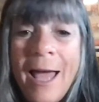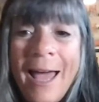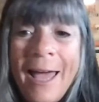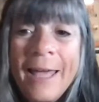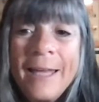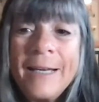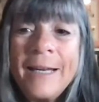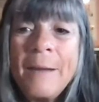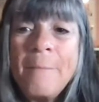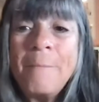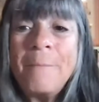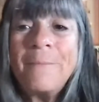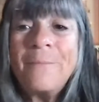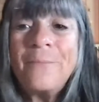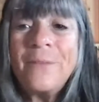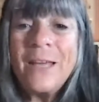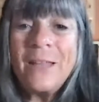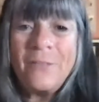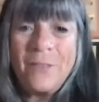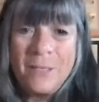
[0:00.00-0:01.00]
And
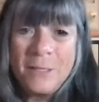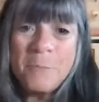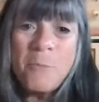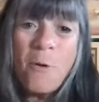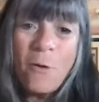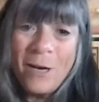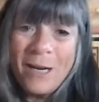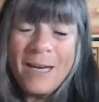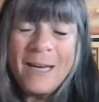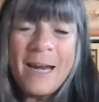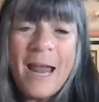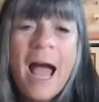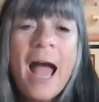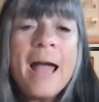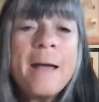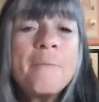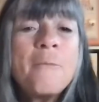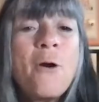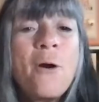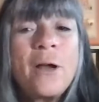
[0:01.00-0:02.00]
this morning, I
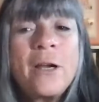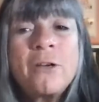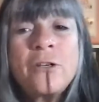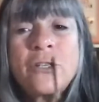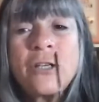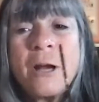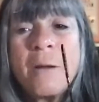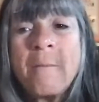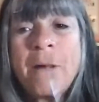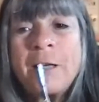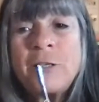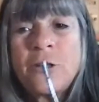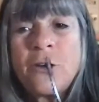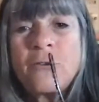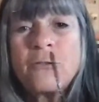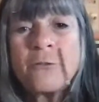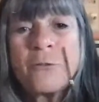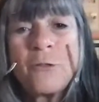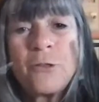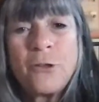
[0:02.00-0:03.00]
am going to share my
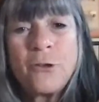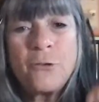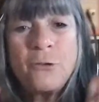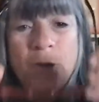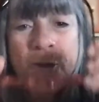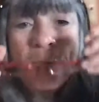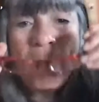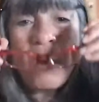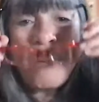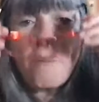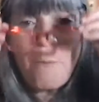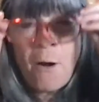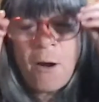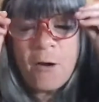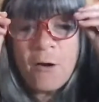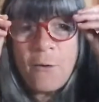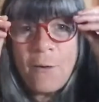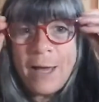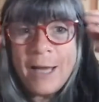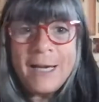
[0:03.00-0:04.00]
jokes with you. You may
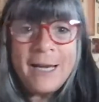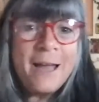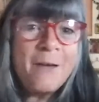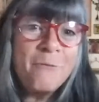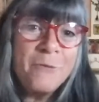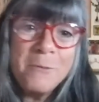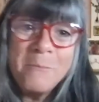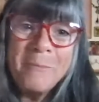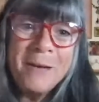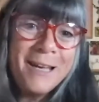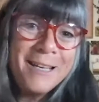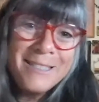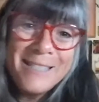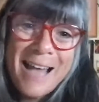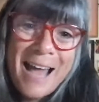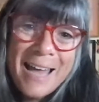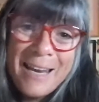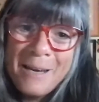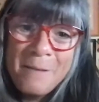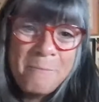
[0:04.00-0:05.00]
borrow any of them because
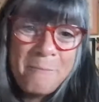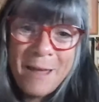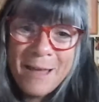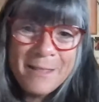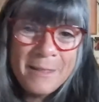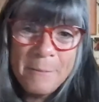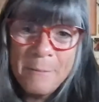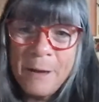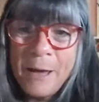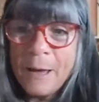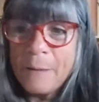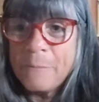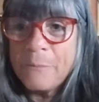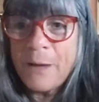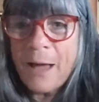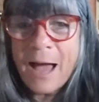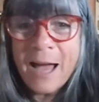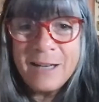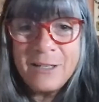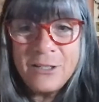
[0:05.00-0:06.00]
I didn't make them up.
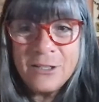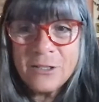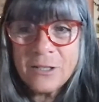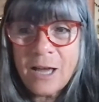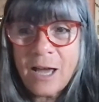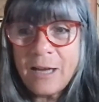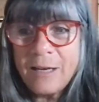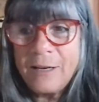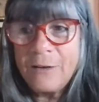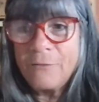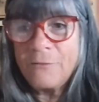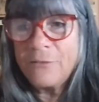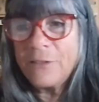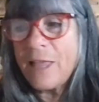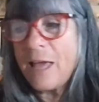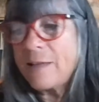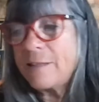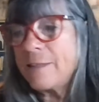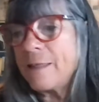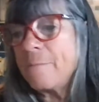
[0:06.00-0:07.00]
I just kind of
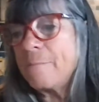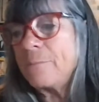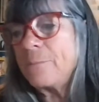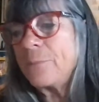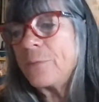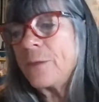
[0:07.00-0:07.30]
like them.